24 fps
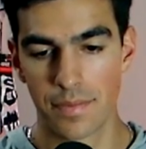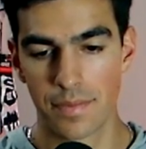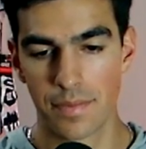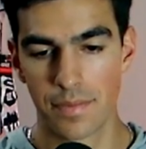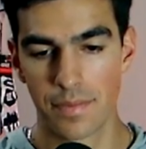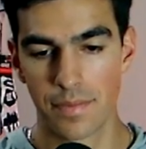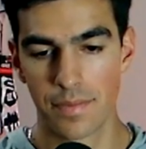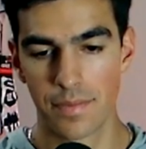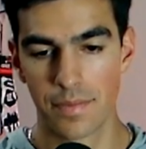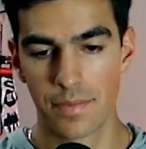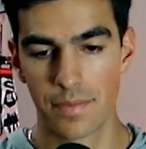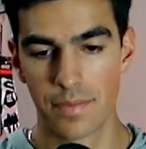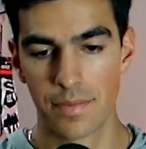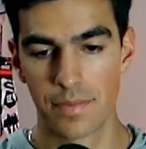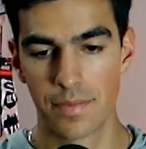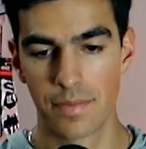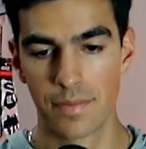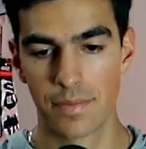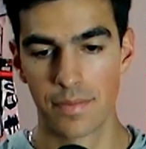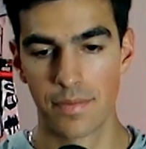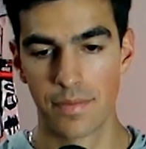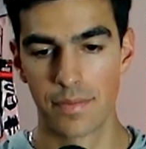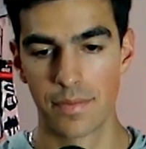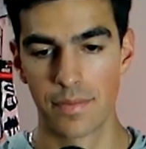
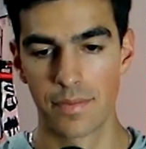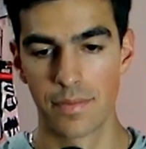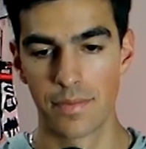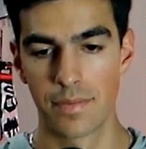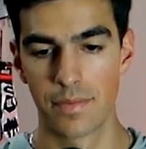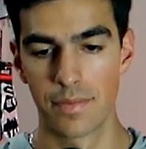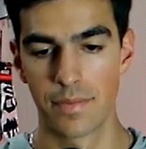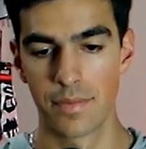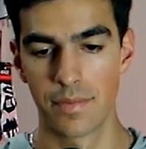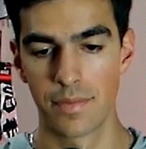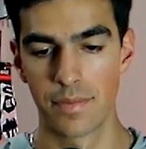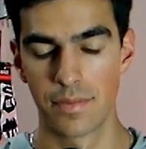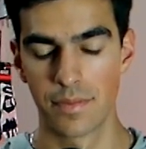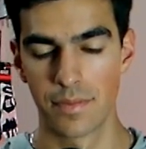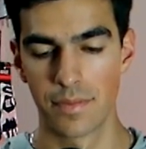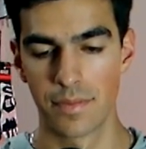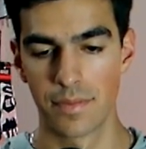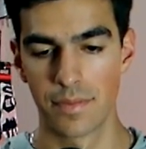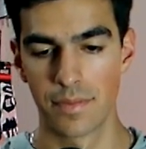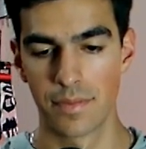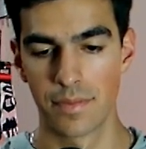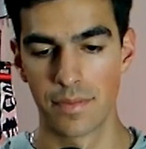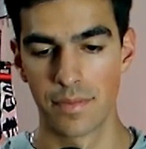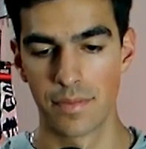
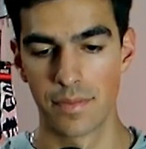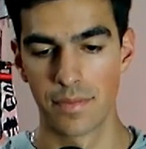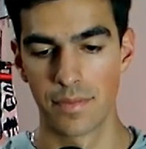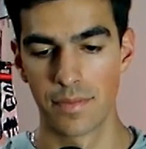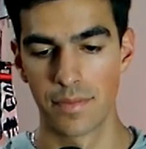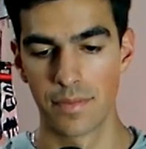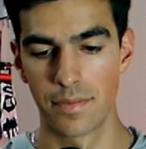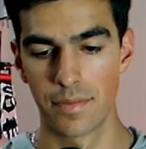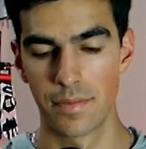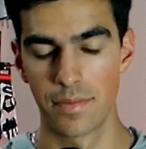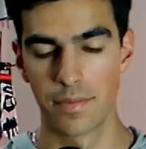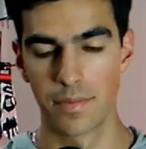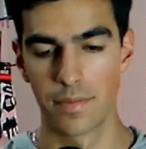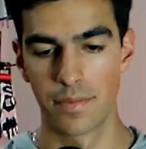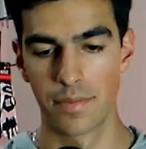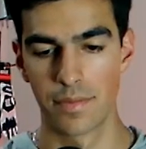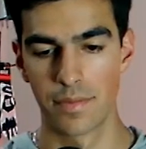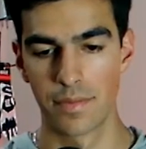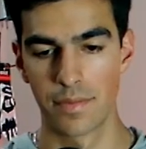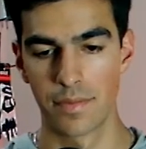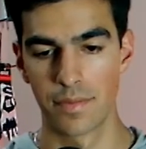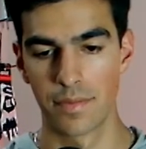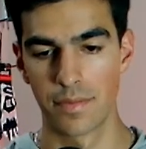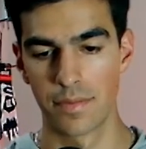
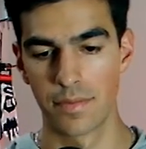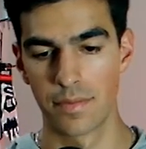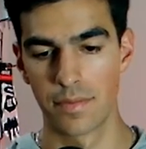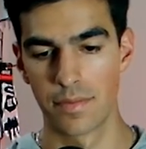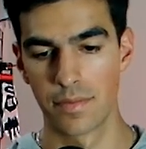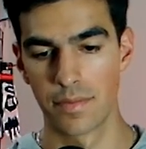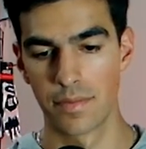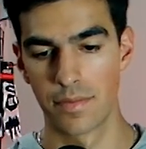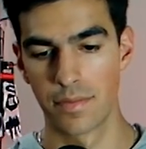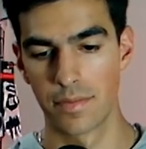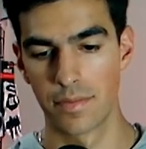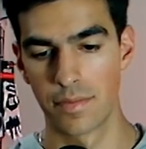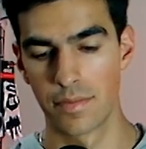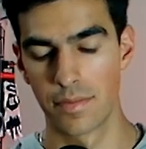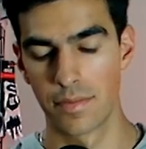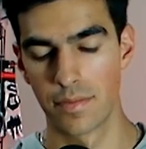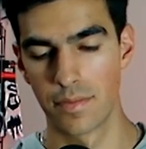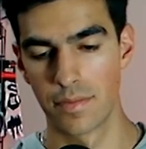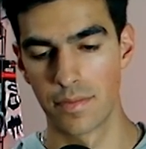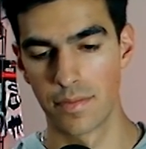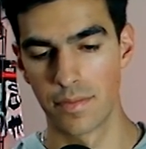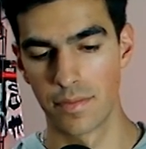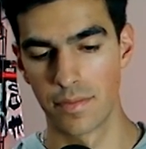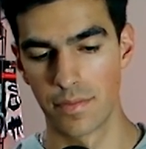
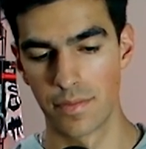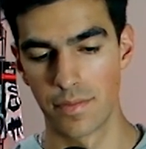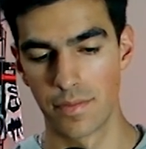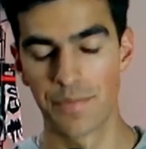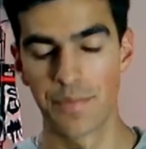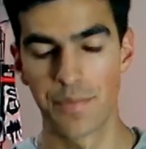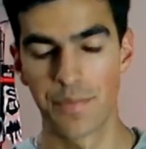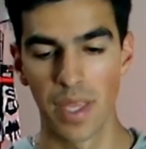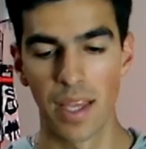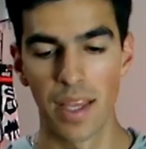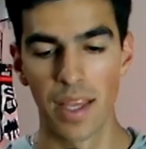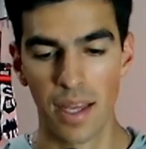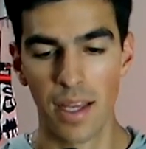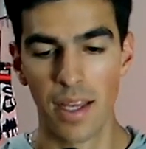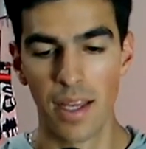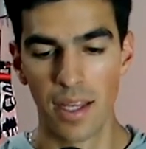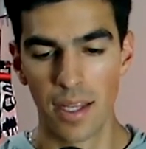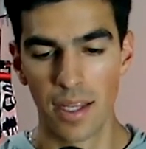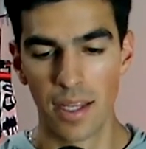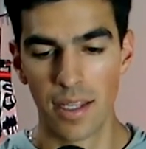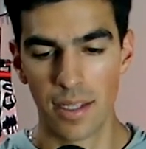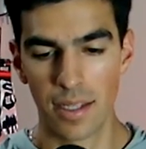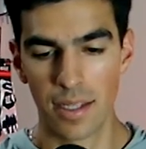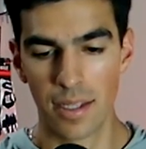
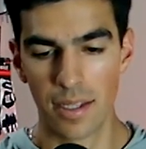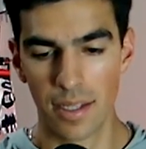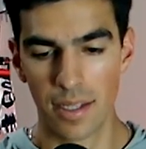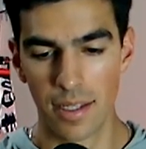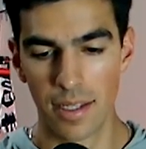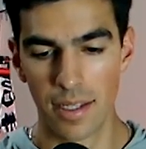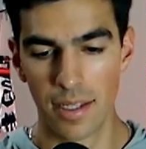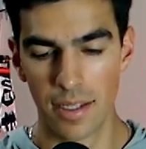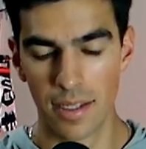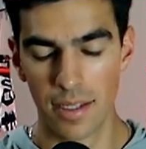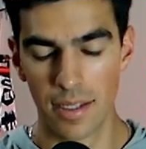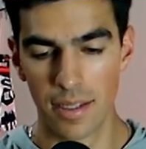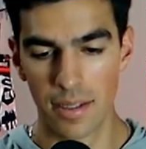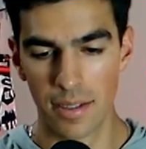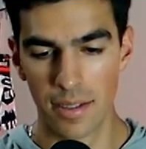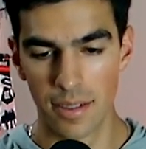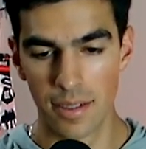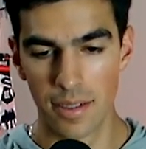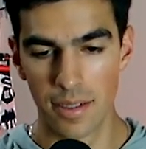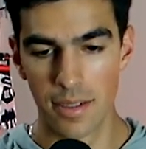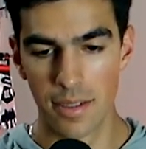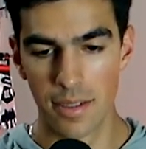(not speaking)